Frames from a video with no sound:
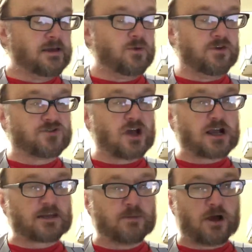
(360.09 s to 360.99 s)
We've
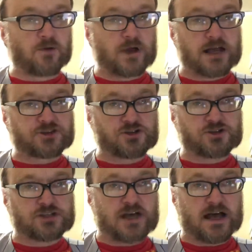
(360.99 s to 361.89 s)
talked about roster
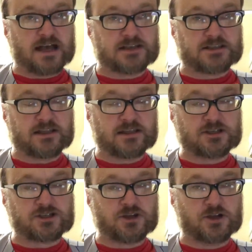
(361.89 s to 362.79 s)
size in
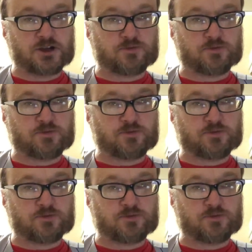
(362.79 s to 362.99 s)
this series